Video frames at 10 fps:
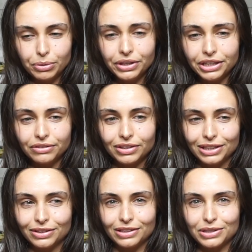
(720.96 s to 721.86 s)
really didn't think
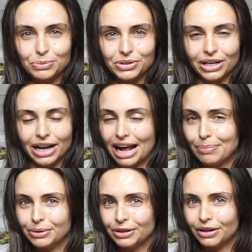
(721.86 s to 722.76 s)
that this was gonna
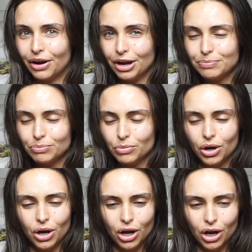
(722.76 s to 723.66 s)
happen. I'm
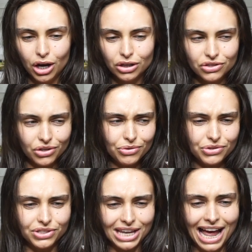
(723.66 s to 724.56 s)
so
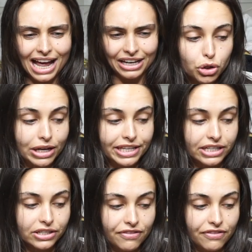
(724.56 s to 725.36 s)
sad. So I guess I